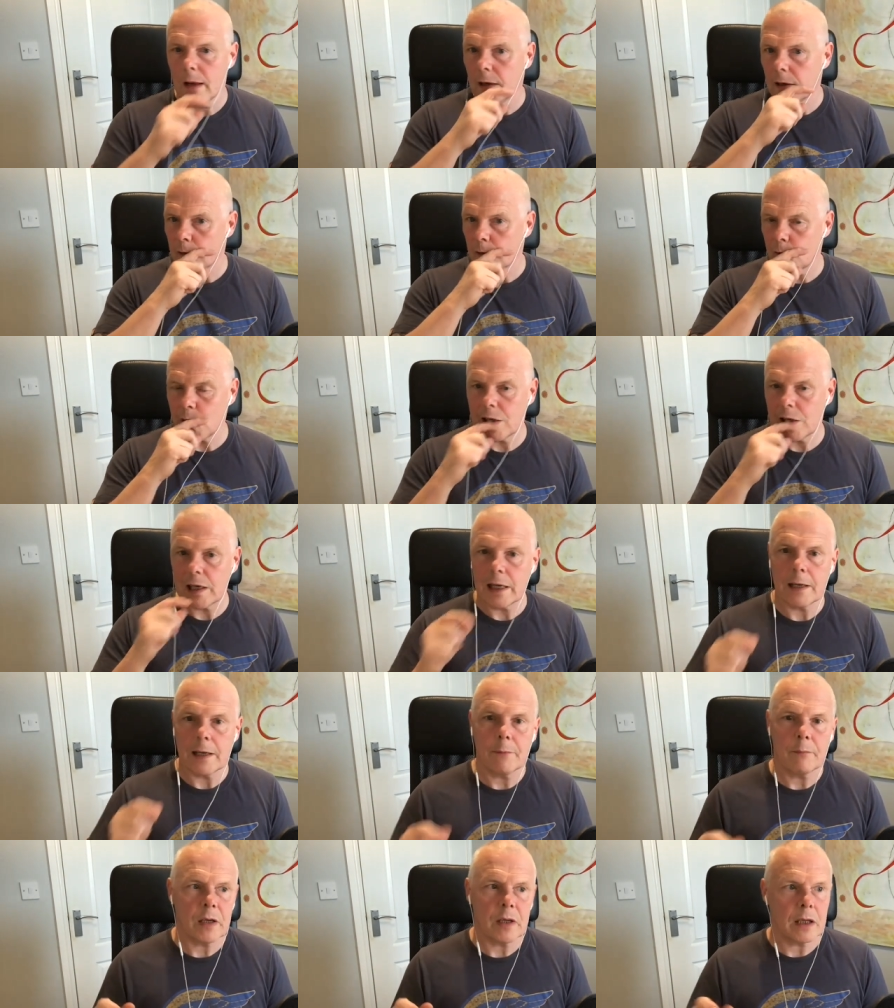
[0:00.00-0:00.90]

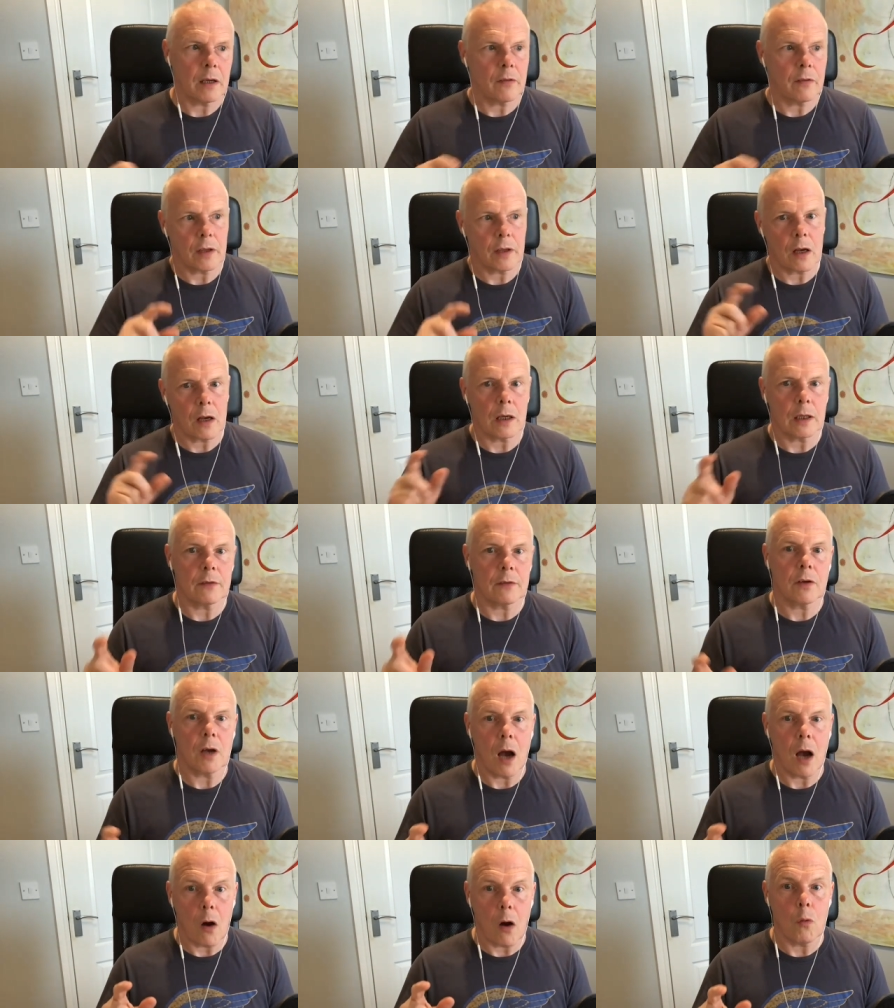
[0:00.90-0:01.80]
really. You know, the kind of
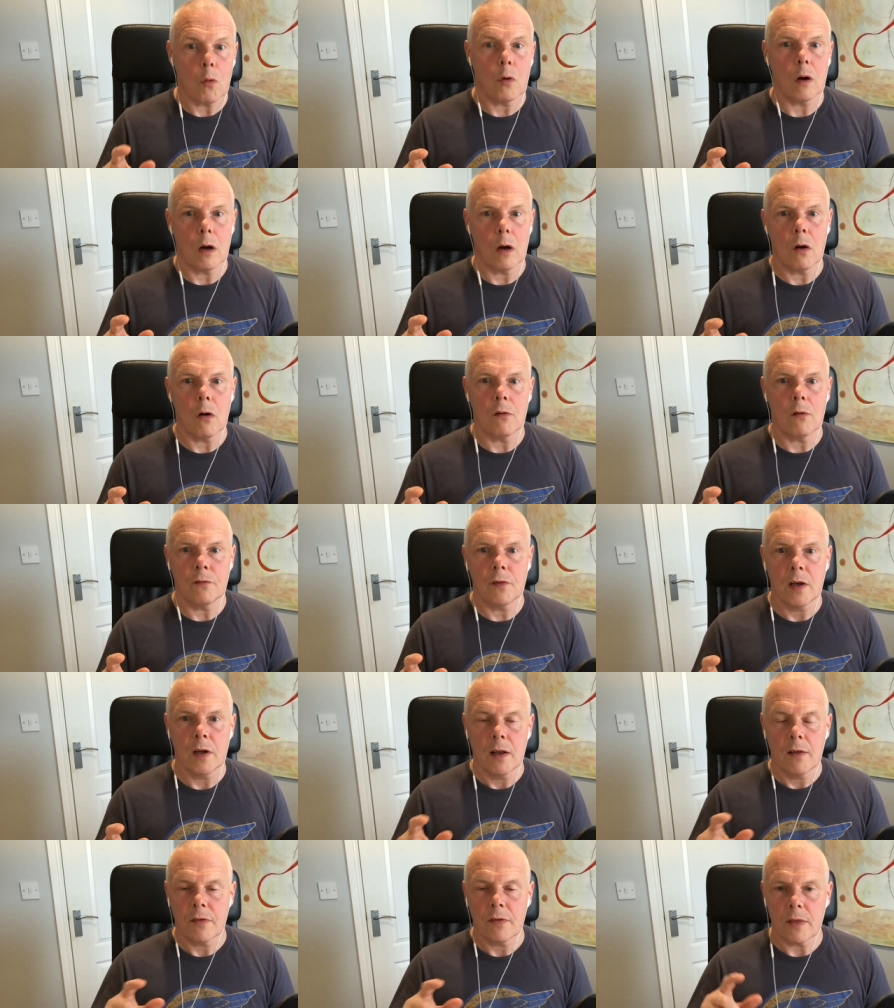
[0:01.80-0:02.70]
cult of
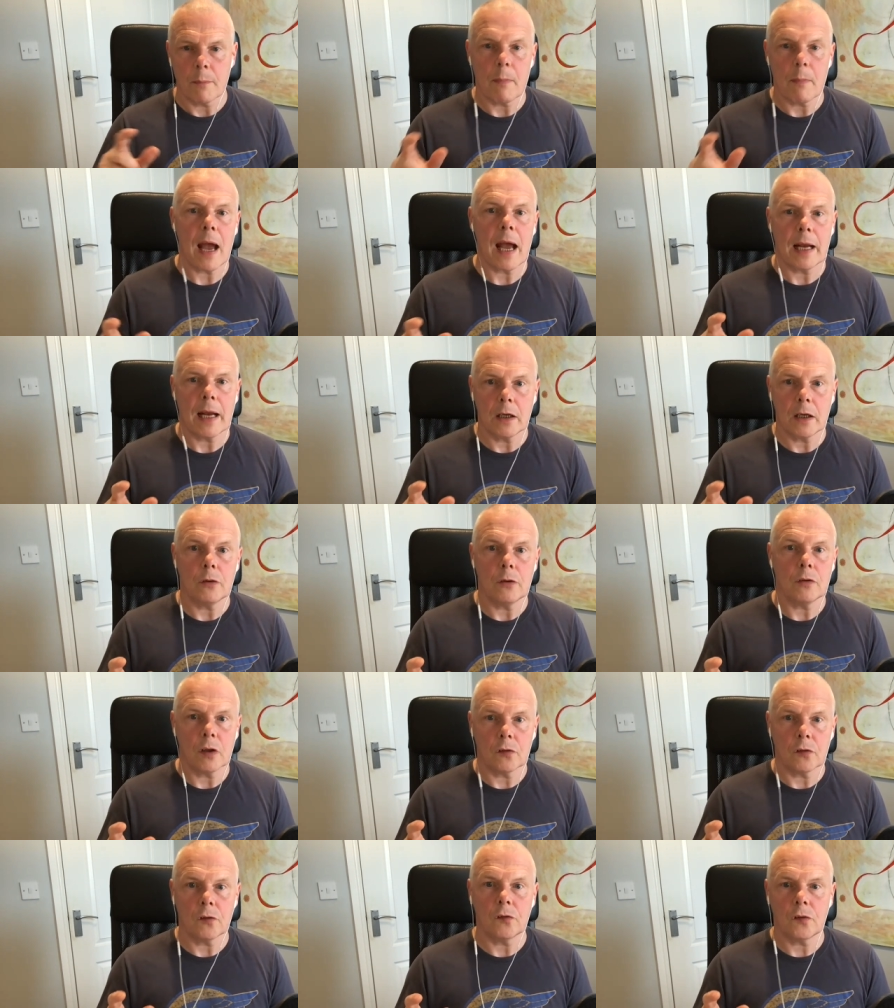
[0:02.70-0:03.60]
the man who
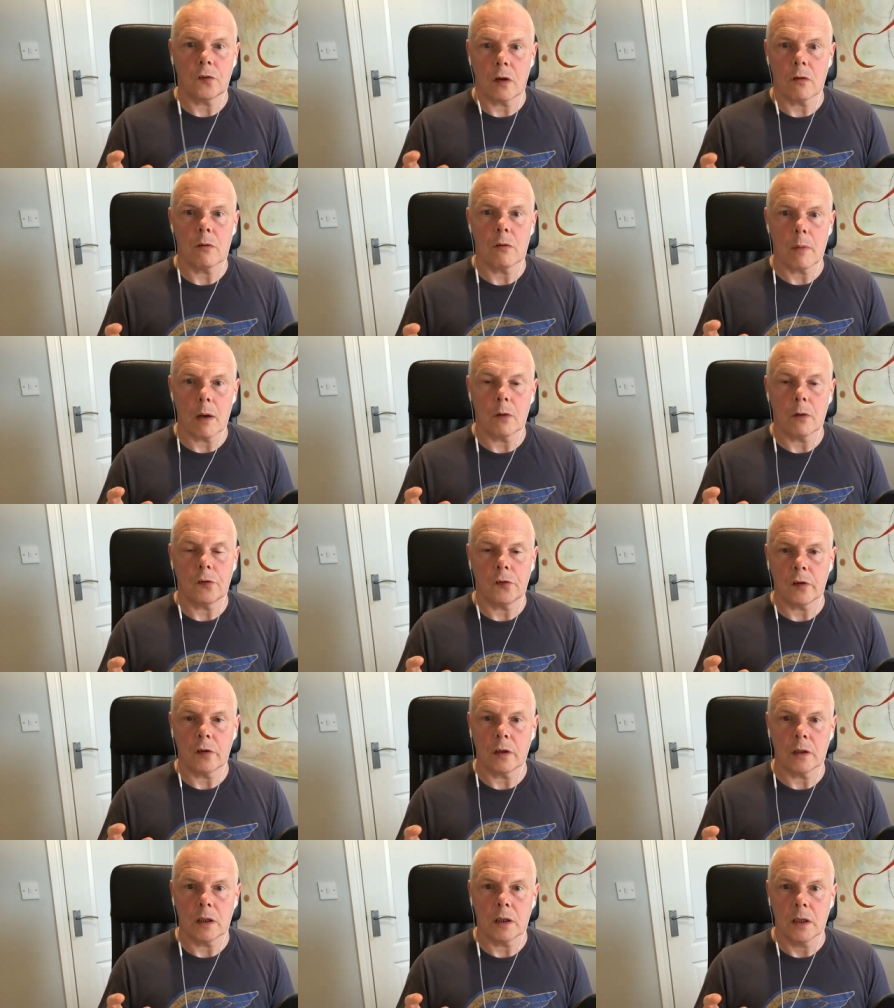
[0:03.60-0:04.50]
doesn't show
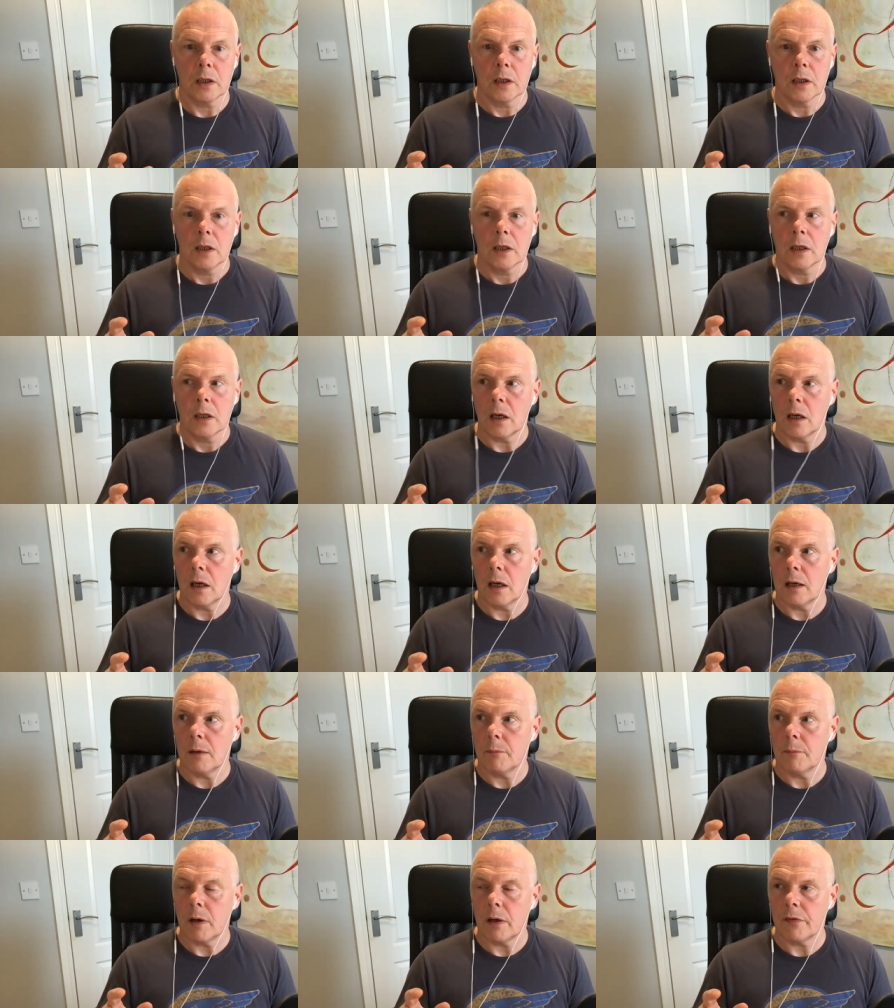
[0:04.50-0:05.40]
emotion
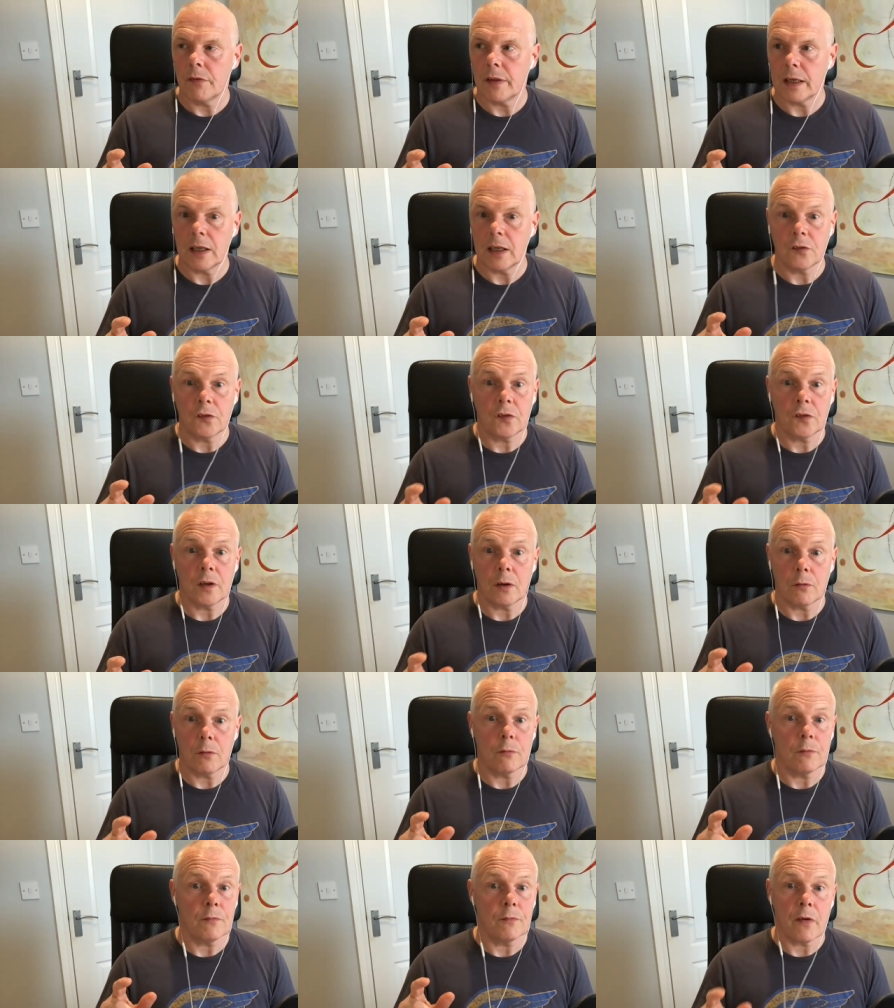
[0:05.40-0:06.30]
um, I think is
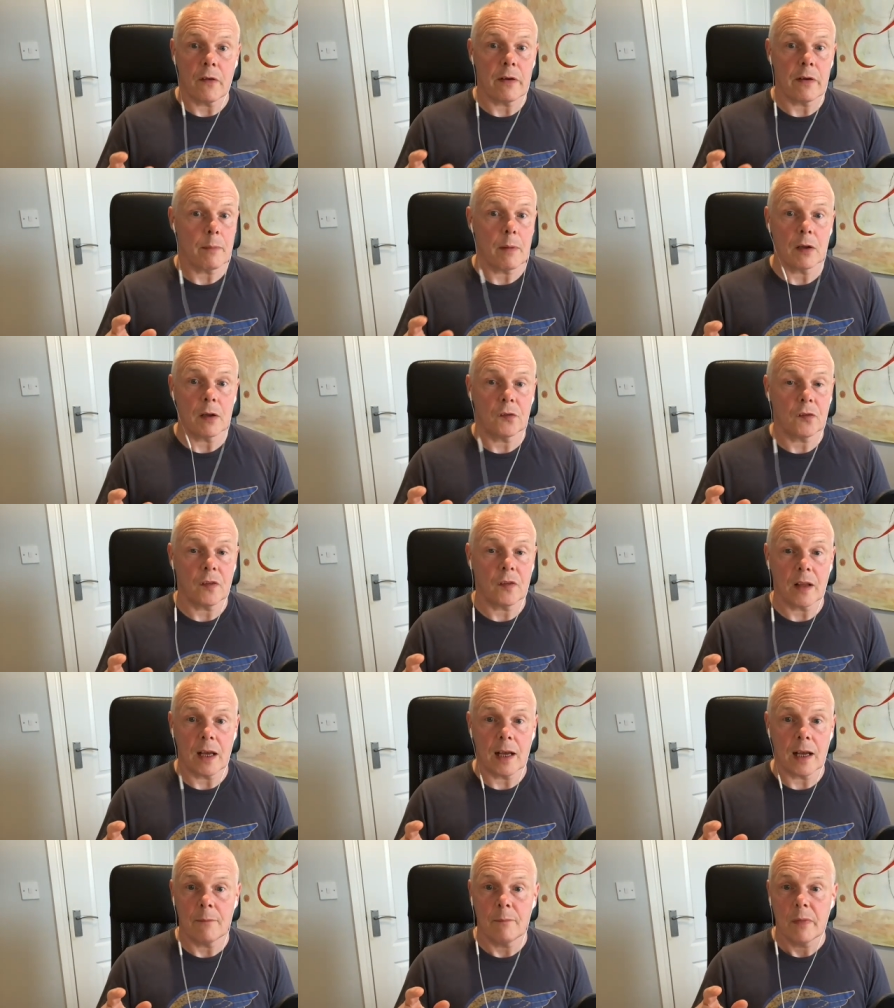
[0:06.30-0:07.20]
still very much
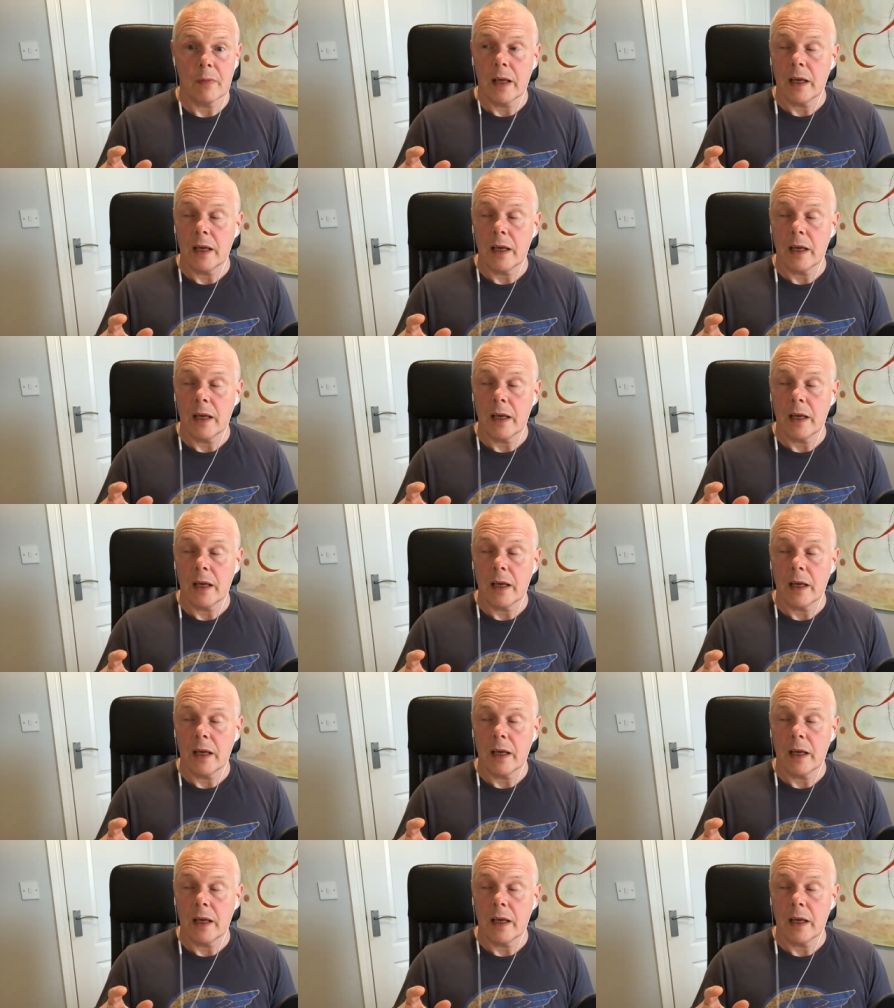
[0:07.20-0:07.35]
there,